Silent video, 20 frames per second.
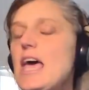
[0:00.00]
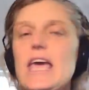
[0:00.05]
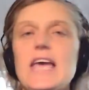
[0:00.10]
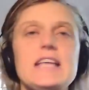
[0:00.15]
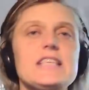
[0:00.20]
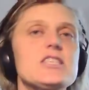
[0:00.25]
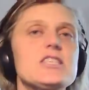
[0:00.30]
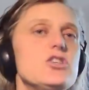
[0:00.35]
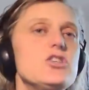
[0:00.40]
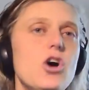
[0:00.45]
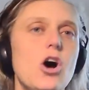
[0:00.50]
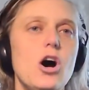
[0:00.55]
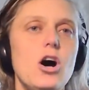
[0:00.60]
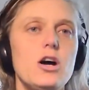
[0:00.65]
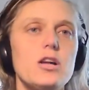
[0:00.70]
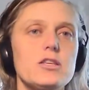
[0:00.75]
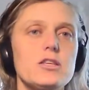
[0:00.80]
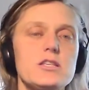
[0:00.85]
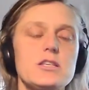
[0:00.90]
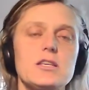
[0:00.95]
It's
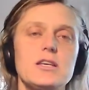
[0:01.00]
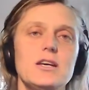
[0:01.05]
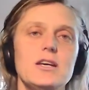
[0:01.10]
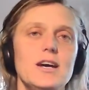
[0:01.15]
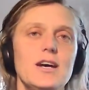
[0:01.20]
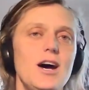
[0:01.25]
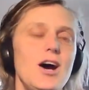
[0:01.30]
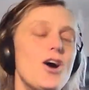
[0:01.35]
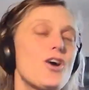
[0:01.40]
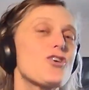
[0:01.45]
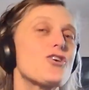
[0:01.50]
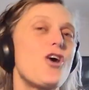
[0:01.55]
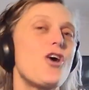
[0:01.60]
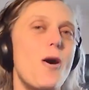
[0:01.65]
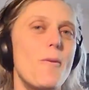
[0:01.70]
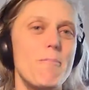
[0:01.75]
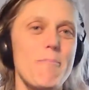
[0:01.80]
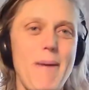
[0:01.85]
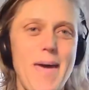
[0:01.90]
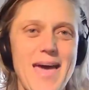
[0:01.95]
not a
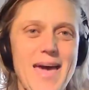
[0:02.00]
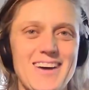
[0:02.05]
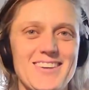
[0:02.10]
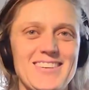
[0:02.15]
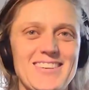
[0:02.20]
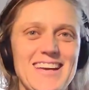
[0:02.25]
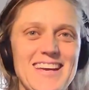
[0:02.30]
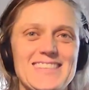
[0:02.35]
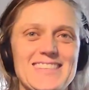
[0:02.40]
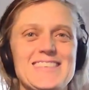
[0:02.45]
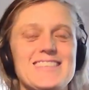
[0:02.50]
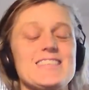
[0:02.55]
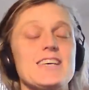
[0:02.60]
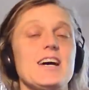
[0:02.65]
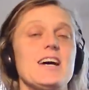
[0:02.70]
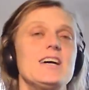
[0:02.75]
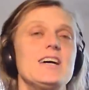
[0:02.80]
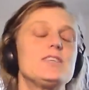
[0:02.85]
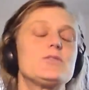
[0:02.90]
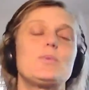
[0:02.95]
compound
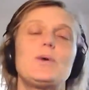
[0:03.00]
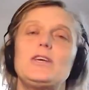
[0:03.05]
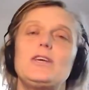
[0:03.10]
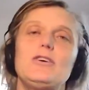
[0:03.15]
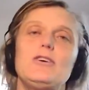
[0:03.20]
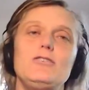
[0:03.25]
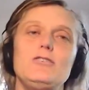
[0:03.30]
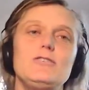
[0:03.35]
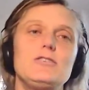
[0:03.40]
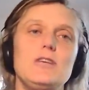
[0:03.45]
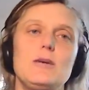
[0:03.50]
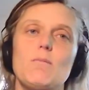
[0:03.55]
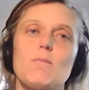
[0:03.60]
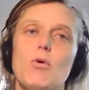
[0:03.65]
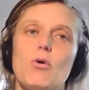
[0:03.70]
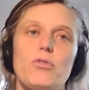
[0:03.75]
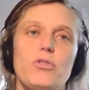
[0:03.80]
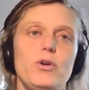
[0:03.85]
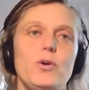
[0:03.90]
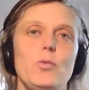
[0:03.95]
exercise where you're using
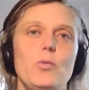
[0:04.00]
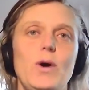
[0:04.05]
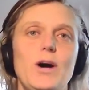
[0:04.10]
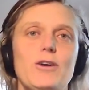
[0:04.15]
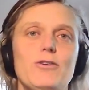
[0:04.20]
more than